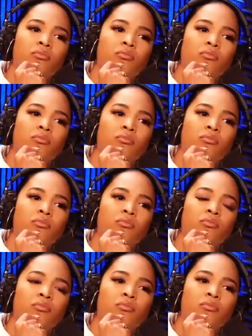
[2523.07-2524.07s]

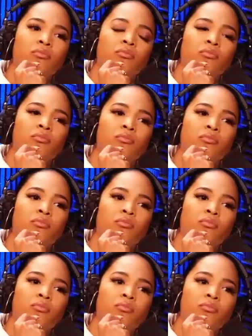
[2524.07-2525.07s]

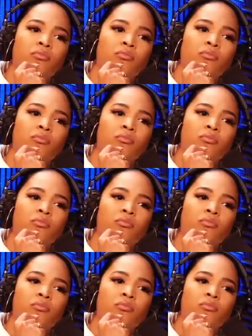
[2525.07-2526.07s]

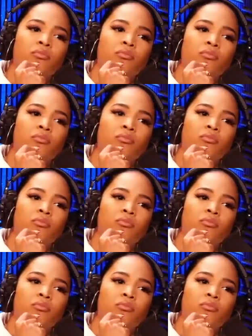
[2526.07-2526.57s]
(not speaking)